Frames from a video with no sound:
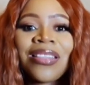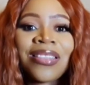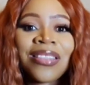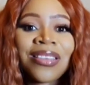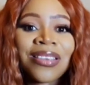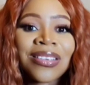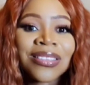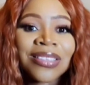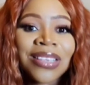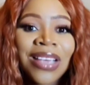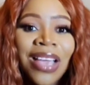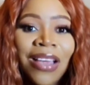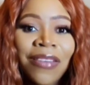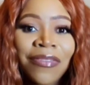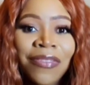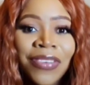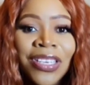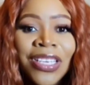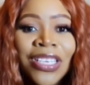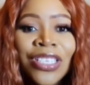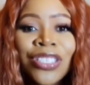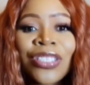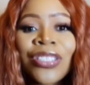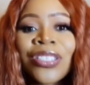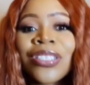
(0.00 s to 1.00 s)
these
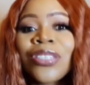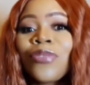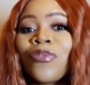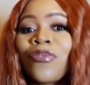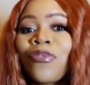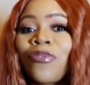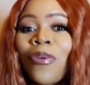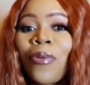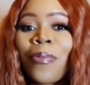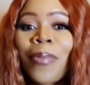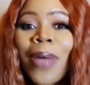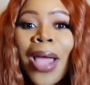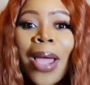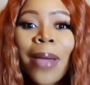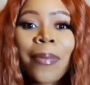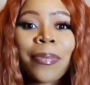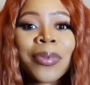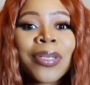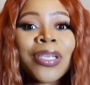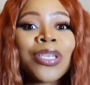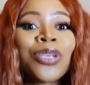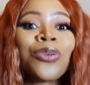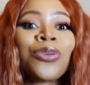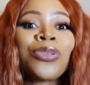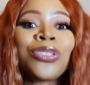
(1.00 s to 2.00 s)
cavities from
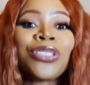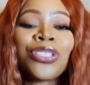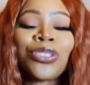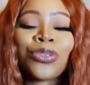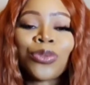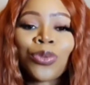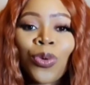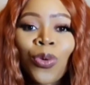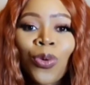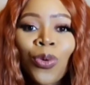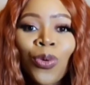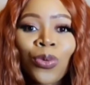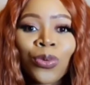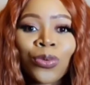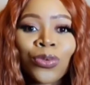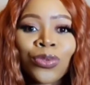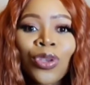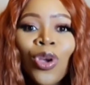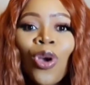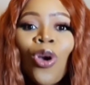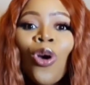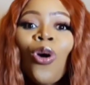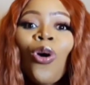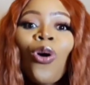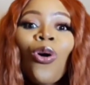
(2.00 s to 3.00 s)
happening, or these
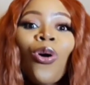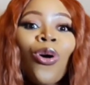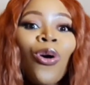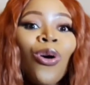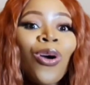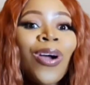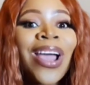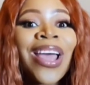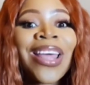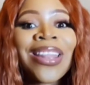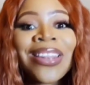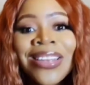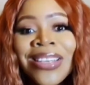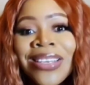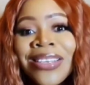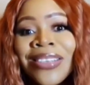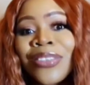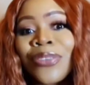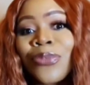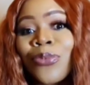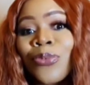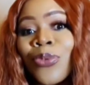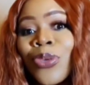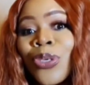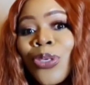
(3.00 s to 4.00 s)
holes, or at
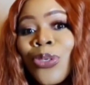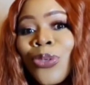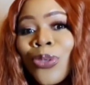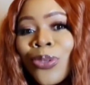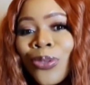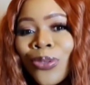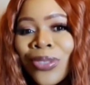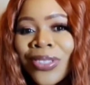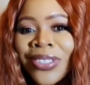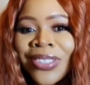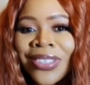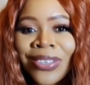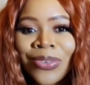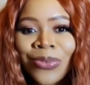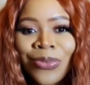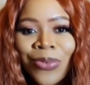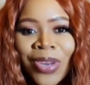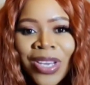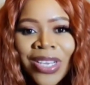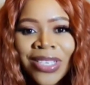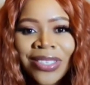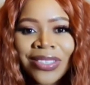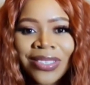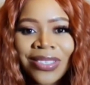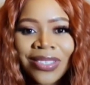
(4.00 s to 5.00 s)
least reduce the
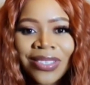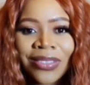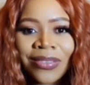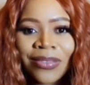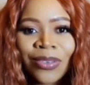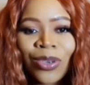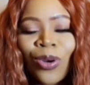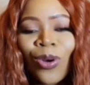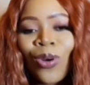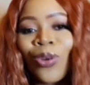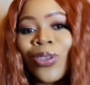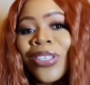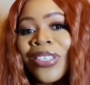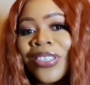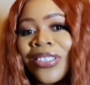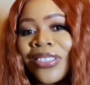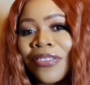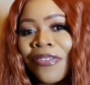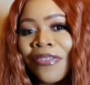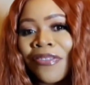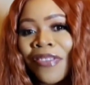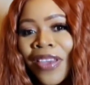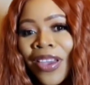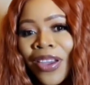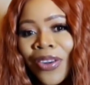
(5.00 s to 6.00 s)
rate or the
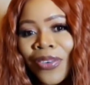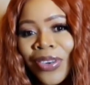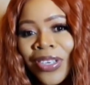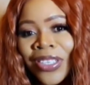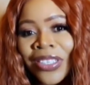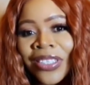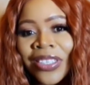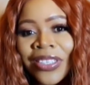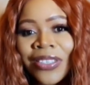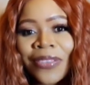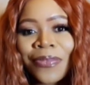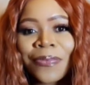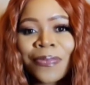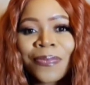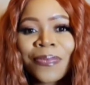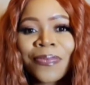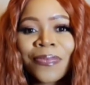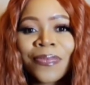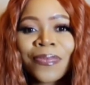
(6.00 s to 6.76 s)
severity.